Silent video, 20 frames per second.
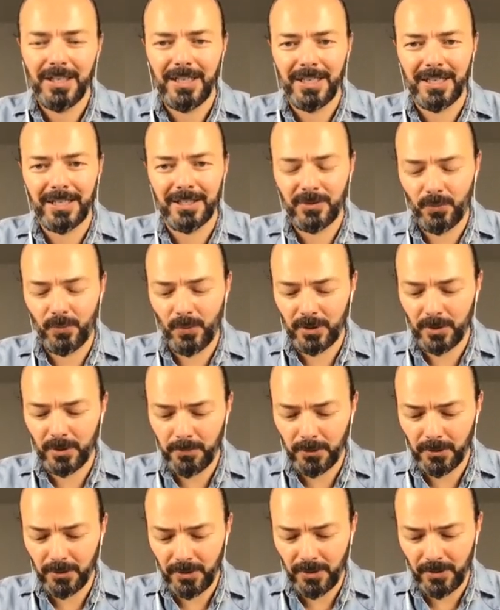And when you
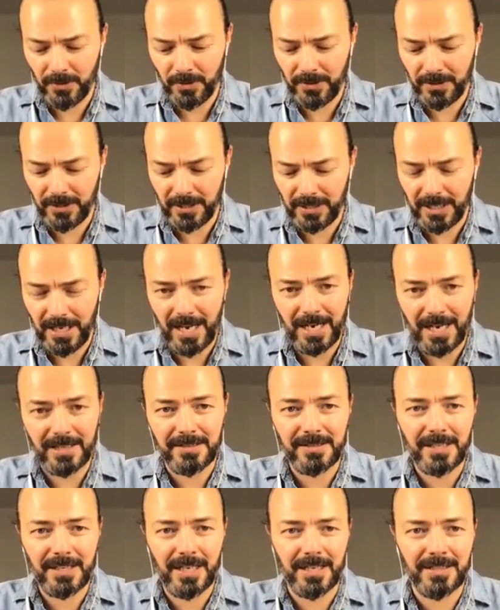put on the ice
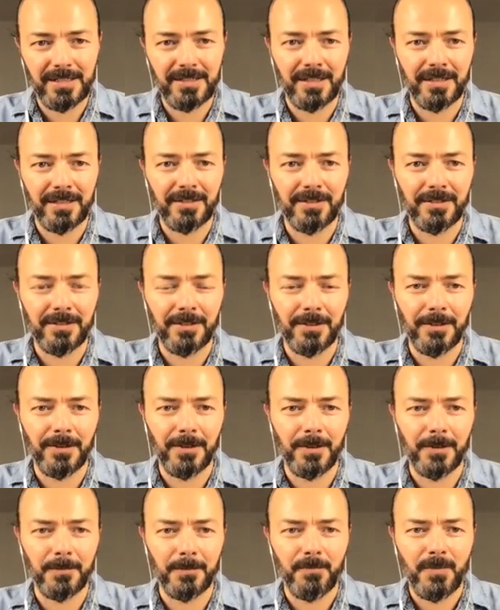skates and
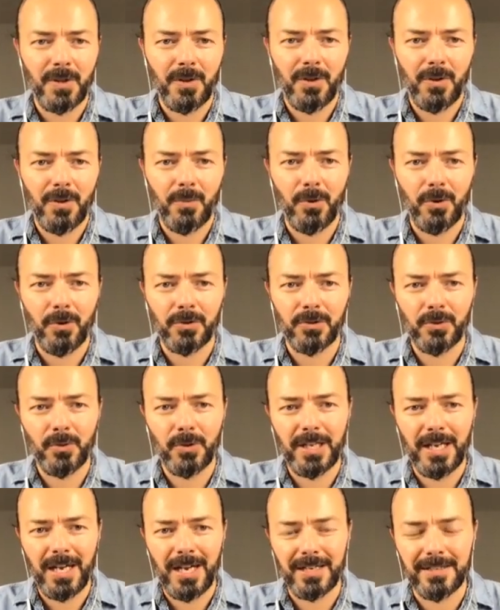uh, walk onto
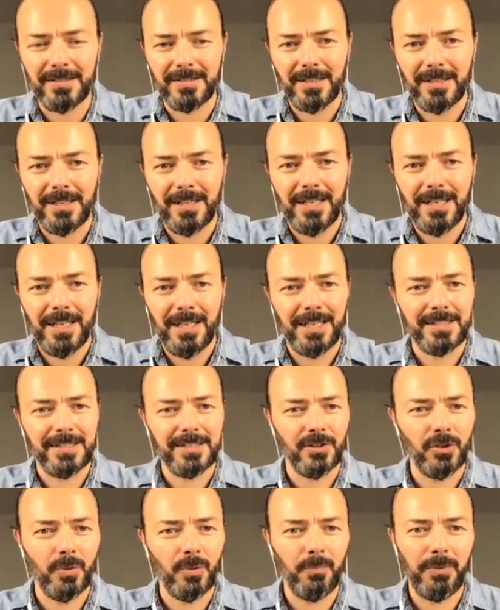the ice, it's
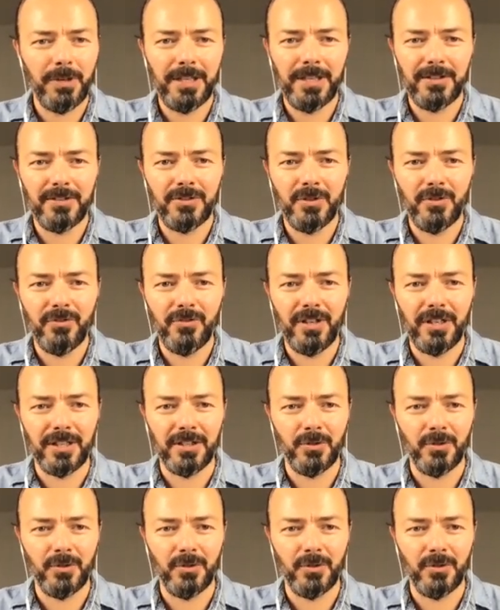a complete new feeling.